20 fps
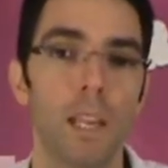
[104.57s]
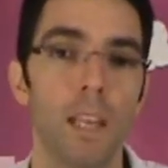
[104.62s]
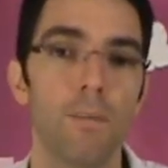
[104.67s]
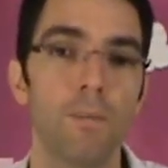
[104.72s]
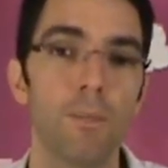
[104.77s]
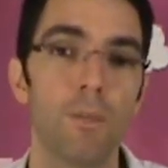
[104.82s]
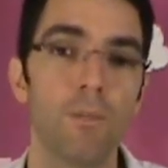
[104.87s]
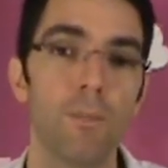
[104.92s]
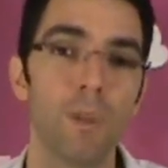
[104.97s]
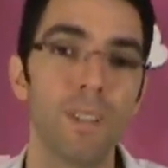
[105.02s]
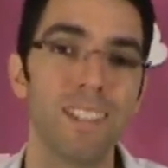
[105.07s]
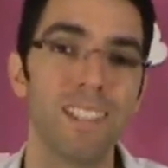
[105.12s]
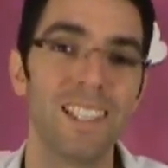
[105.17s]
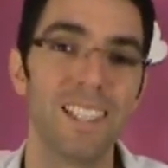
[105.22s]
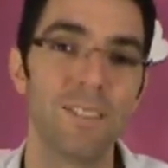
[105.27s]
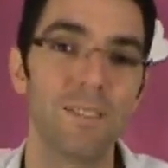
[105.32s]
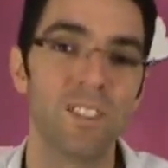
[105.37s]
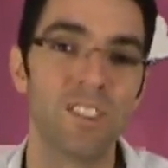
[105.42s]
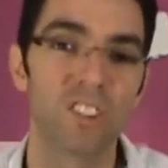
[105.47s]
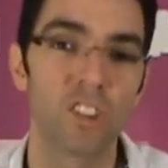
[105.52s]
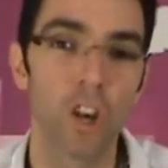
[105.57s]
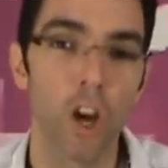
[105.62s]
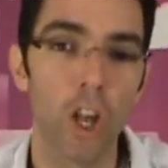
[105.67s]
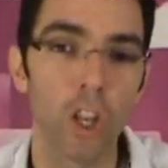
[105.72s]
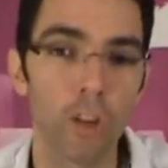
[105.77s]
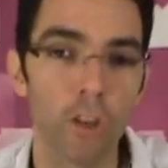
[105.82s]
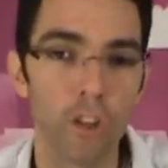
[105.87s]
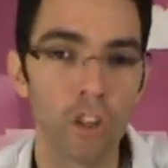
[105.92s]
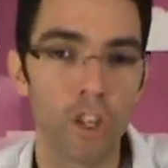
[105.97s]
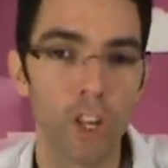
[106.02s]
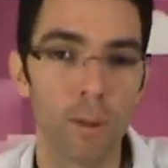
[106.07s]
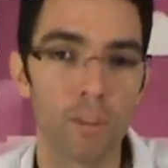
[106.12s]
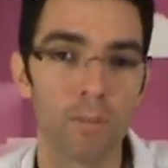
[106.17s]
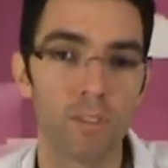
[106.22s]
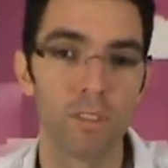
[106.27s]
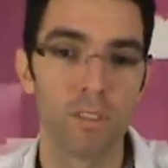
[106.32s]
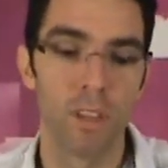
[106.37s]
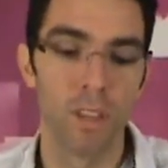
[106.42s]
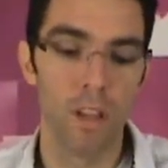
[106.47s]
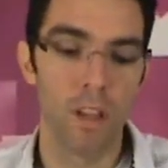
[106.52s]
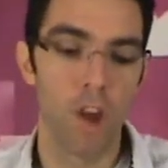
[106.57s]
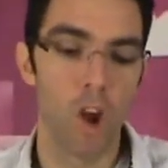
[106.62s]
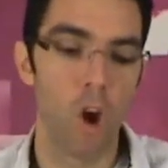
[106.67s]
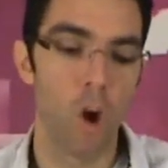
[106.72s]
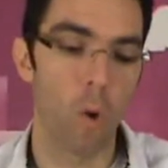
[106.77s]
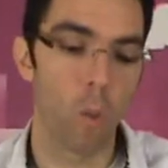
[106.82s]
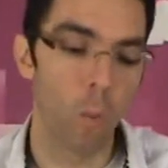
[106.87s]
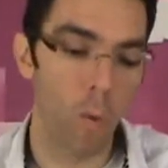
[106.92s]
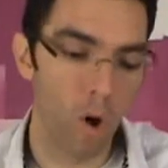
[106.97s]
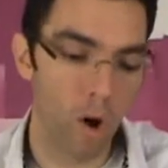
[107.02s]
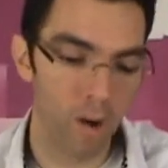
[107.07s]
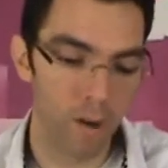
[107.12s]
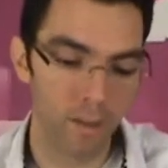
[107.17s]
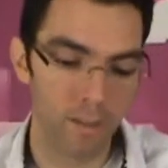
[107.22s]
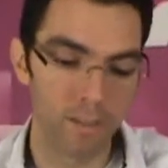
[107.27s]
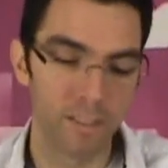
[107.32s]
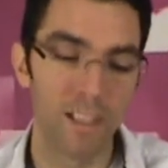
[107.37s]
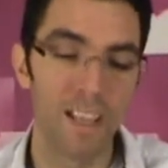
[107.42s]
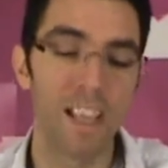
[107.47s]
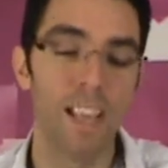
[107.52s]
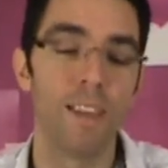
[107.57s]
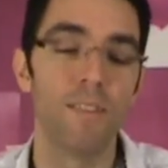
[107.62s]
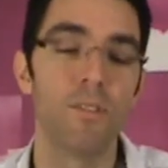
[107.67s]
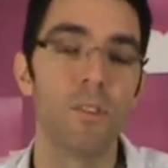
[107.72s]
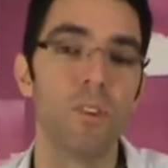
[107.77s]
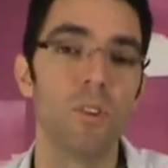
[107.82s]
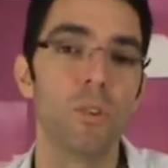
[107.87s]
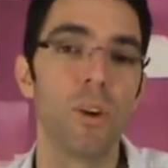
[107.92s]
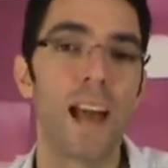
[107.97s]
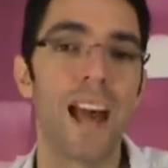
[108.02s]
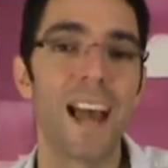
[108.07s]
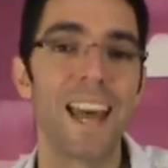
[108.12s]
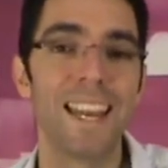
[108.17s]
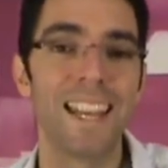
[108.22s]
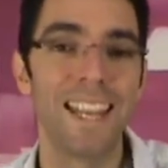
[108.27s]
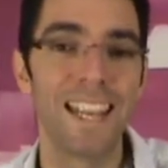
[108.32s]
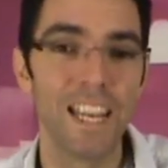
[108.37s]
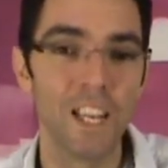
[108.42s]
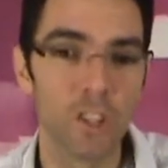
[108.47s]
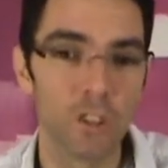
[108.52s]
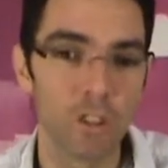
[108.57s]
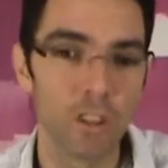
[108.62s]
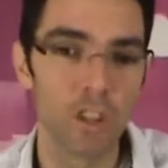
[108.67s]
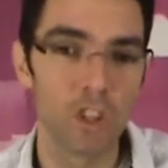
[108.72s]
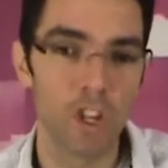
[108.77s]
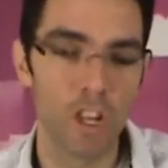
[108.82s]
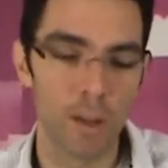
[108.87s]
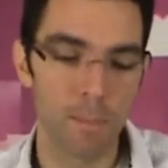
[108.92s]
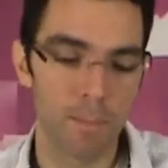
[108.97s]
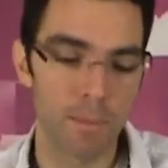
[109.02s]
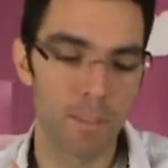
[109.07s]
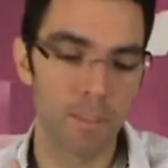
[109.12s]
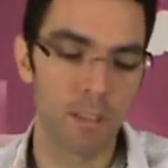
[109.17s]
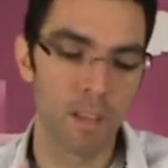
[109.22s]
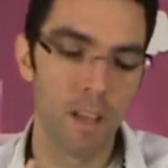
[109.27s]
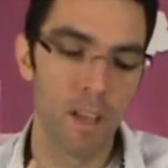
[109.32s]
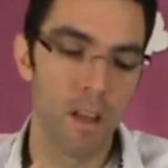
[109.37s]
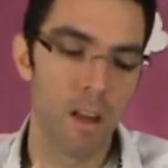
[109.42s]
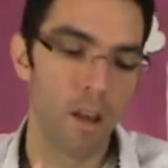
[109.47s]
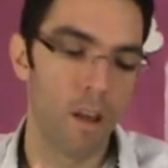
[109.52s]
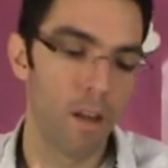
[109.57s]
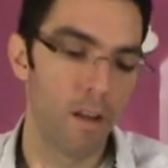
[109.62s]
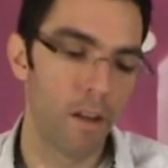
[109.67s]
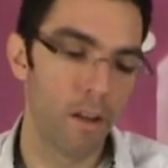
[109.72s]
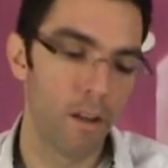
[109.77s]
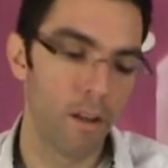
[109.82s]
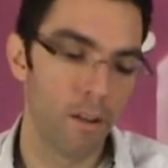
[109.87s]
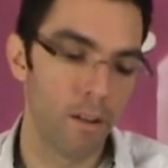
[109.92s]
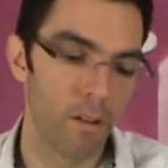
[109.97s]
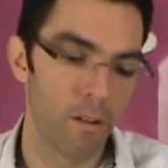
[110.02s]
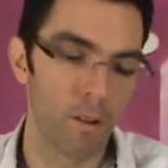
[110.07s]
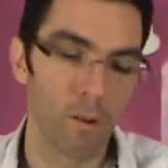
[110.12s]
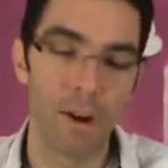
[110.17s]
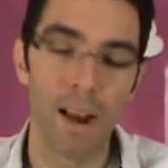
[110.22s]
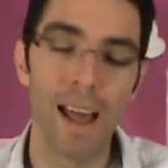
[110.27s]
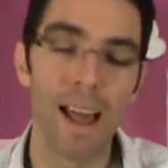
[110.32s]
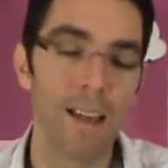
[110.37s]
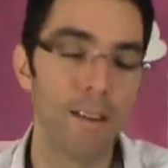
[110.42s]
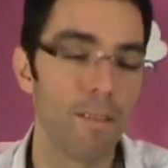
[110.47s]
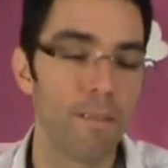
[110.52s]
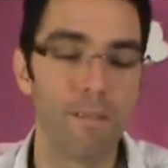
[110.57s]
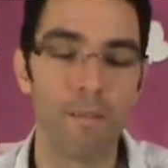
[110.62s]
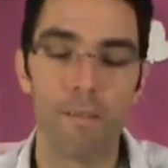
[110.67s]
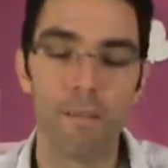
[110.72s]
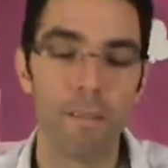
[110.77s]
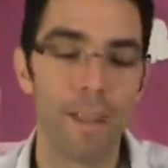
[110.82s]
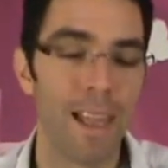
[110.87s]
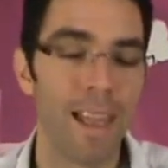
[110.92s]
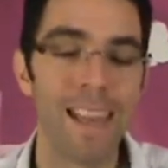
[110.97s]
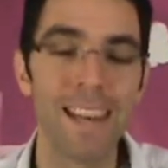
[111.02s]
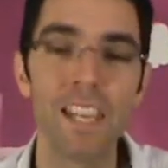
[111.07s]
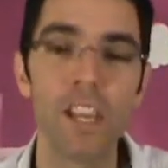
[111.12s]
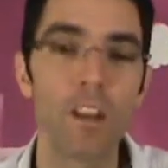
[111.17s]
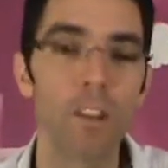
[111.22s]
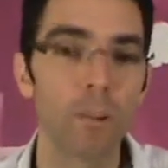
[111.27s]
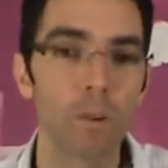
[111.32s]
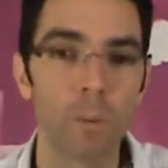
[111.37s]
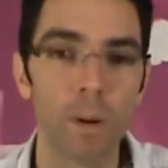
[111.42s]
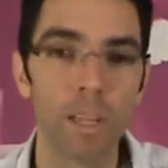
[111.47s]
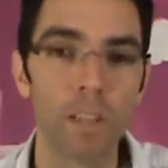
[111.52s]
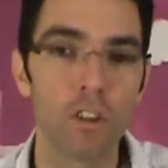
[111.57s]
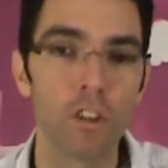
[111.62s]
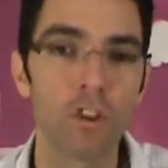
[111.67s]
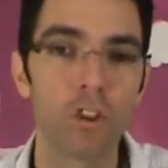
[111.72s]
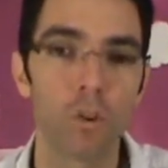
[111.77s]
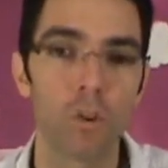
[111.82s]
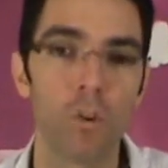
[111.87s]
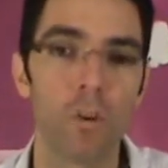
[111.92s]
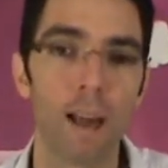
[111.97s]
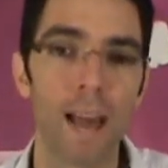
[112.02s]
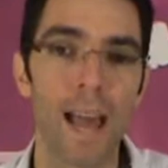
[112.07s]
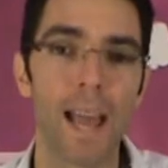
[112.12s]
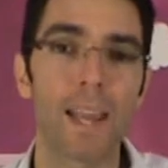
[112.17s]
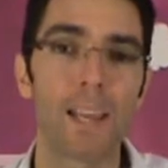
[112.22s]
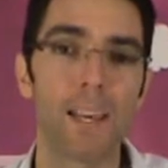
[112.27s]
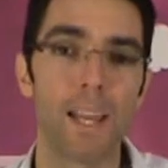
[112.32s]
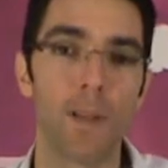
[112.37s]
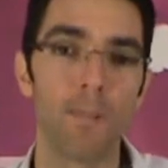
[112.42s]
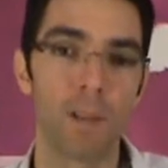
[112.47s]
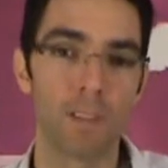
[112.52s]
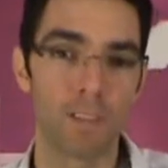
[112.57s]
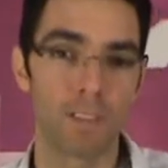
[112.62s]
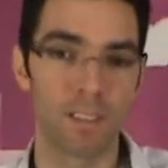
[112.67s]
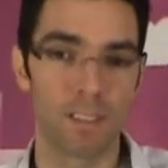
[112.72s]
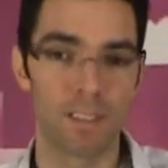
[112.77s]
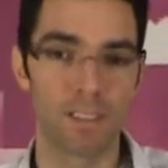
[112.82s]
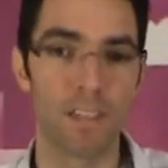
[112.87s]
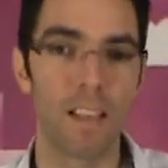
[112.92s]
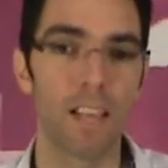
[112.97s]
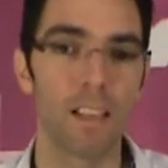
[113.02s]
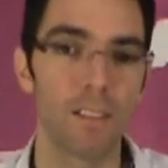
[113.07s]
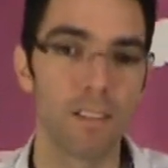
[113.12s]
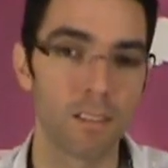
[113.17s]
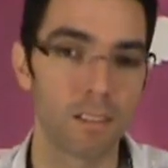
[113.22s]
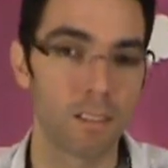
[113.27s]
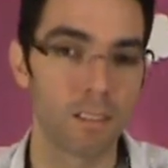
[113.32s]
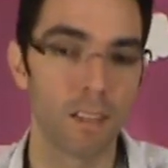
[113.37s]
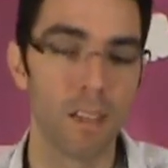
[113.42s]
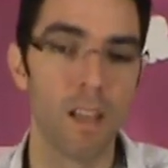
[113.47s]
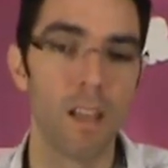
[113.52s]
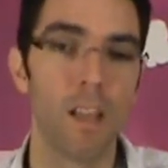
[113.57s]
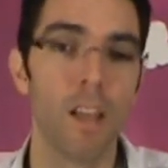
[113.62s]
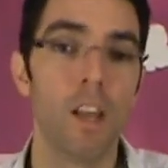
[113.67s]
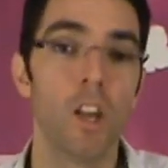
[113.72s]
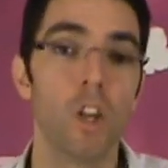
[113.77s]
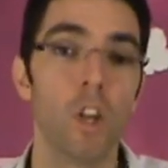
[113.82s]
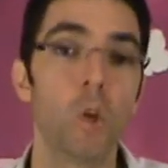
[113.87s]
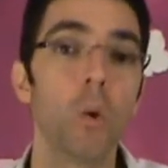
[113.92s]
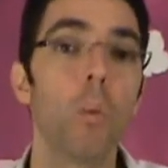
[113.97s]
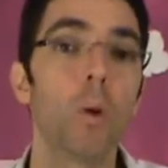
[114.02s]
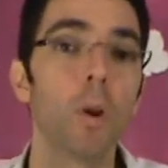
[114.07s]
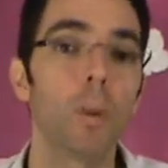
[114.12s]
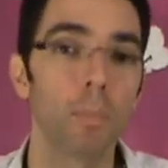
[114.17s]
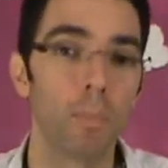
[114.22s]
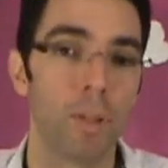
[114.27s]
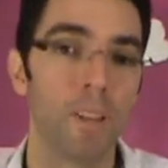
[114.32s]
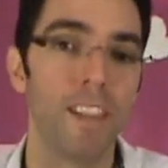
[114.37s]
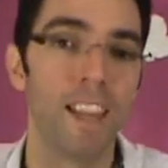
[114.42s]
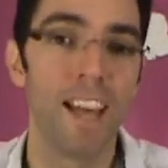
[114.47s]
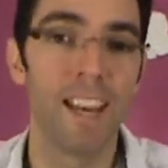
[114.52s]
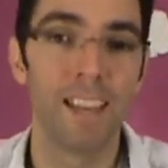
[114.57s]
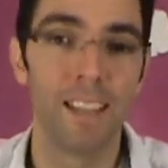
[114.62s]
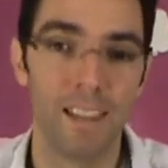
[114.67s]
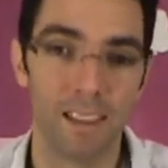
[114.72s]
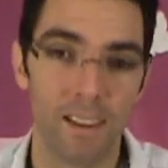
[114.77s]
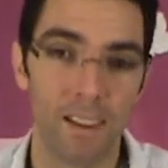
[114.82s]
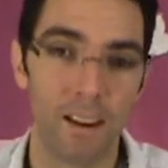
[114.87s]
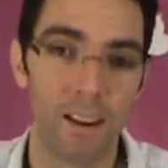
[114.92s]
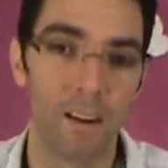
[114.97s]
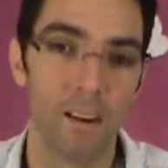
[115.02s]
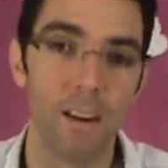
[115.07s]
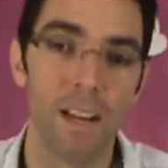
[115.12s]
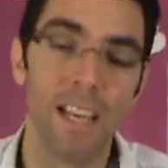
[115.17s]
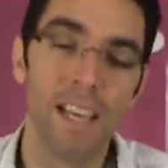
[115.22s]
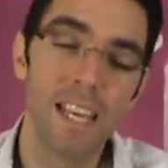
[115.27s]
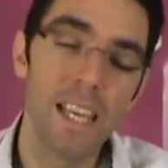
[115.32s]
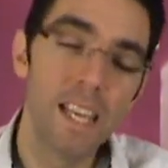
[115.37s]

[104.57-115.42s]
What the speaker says: If you've received scholarships, awards, if you had internships, or any other way to show academic success, you want to put that in there.